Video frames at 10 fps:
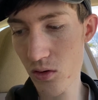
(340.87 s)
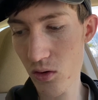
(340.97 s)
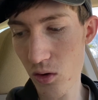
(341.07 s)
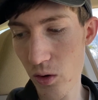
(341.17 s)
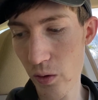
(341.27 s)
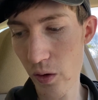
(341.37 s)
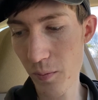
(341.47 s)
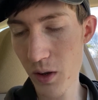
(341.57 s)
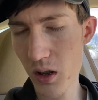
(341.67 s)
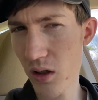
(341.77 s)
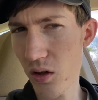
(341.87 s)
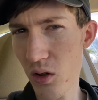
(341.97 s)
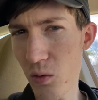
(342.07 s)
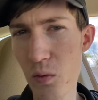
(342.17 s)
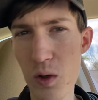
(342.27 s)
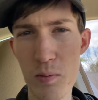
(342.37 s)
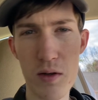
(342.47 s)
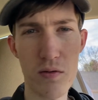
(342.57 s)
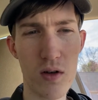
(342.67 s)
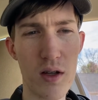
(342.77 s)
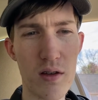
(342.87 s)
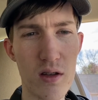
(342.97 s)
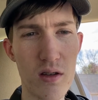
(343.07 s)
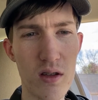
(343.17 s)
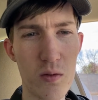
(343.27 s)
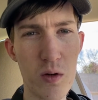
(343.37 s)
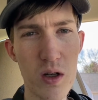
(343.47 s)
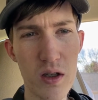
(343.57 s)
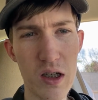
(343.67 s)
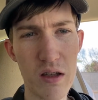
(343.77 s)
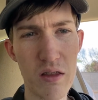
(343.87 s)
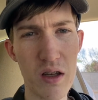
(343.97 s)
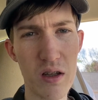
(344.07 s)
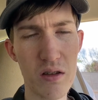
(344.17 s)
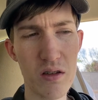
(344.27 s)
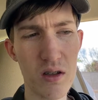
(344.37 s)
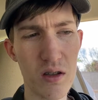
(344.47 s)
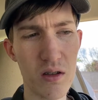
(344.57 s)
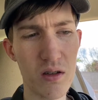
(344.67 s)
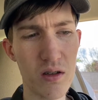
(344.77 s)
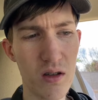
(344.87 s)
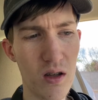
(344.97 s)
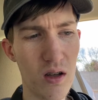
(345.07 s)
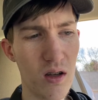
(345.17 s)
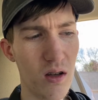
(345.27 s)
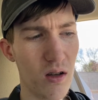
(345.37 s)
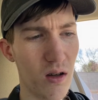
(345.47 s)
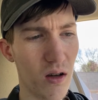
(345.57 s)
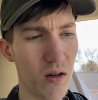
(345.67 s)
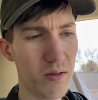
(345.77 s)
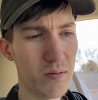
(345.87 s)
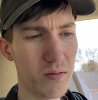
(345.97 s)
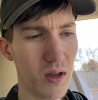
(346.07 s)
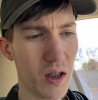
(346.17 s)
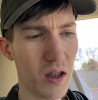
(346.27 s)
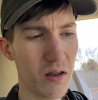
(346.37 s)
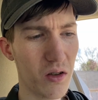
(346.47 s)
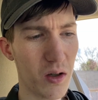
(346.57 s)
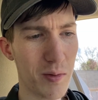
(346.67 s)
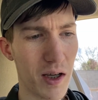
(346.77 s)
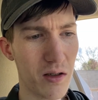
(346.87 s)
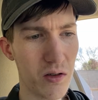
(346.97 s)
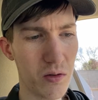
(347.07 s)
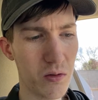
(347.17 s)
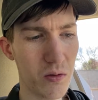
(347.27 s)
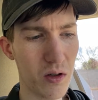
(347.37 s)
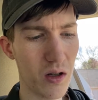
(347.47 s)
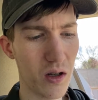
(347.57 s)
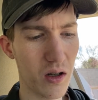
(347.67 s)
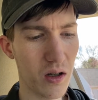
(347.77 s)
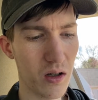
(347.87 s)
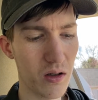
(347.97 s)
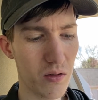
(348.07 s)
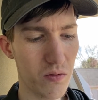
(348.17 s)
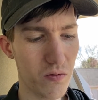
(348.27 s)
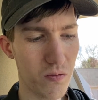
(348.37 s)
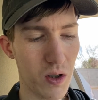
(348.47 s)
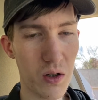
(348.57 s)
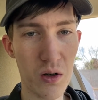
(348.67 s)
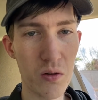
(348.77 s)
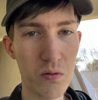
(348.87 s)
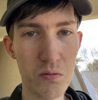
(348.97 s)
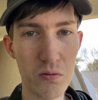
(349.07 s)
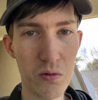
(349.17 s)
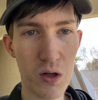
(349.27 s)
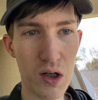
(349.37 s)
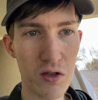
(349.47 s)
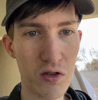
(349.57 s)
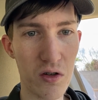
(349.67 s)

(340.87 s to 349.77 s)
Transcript: So I'm going to consult with one of my friends and see what he thinks. And I guess I'll get back to you when I figure out what I should